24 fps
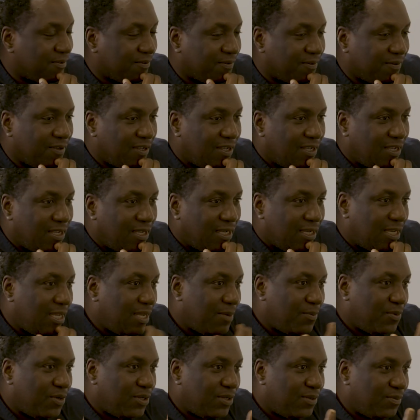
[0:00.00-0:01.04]
of,
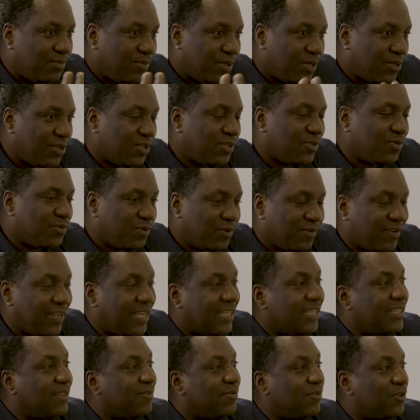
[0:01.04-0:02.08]
yeah, but because we've
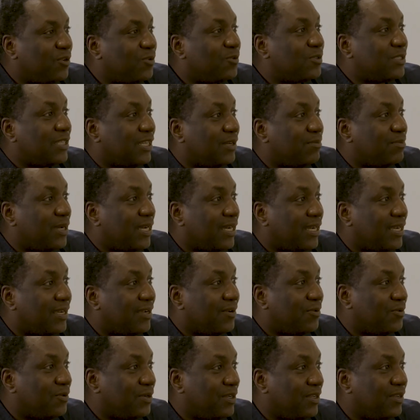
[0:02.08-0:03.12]
had a few
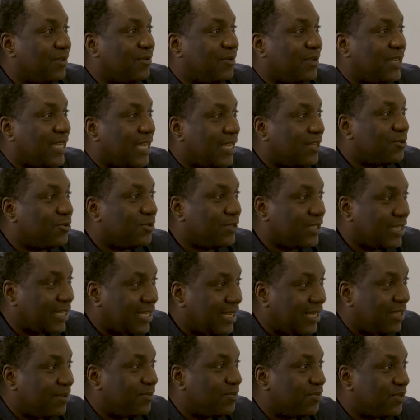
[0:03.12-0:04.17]
setbacks, we had to
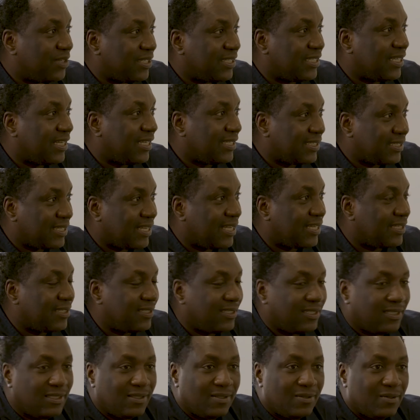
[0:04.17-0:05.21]
recalibrate and
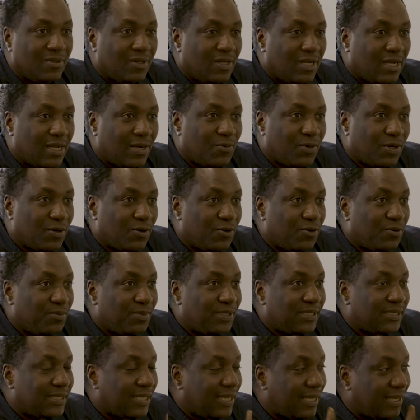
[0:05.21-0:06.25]
start. We're going to
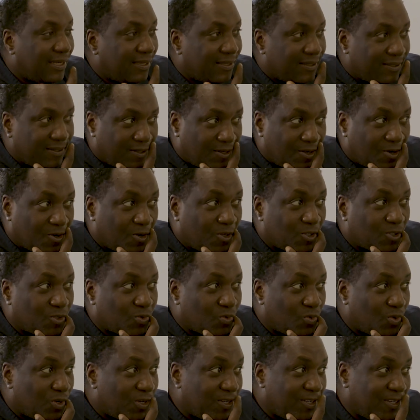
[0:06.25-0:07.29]
be 10
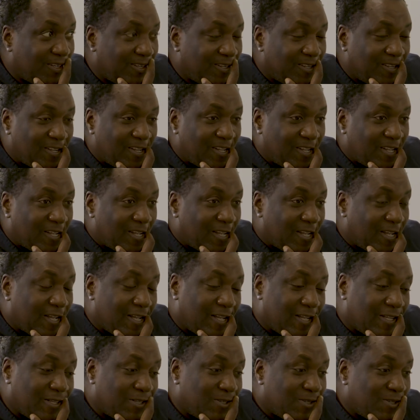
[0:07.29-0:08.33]
August 1.
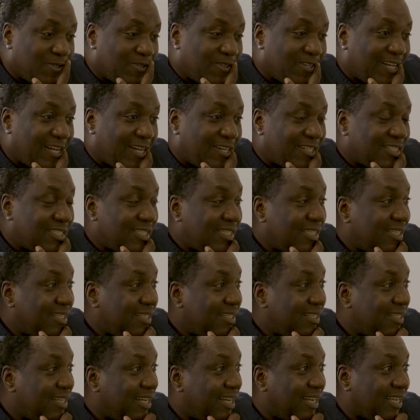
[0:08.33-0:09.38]
So I'll
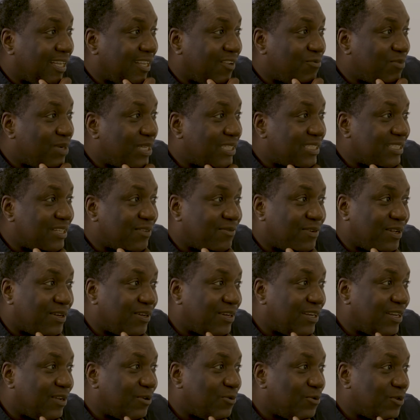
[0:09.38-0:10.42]
say I give myself
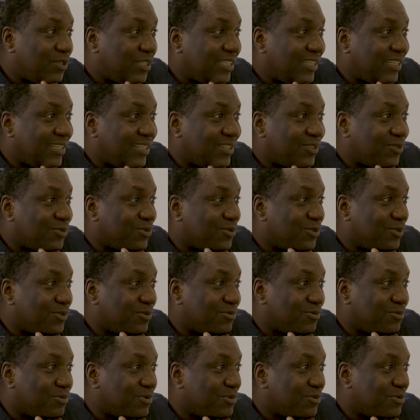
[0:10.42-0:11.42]
another 1 year to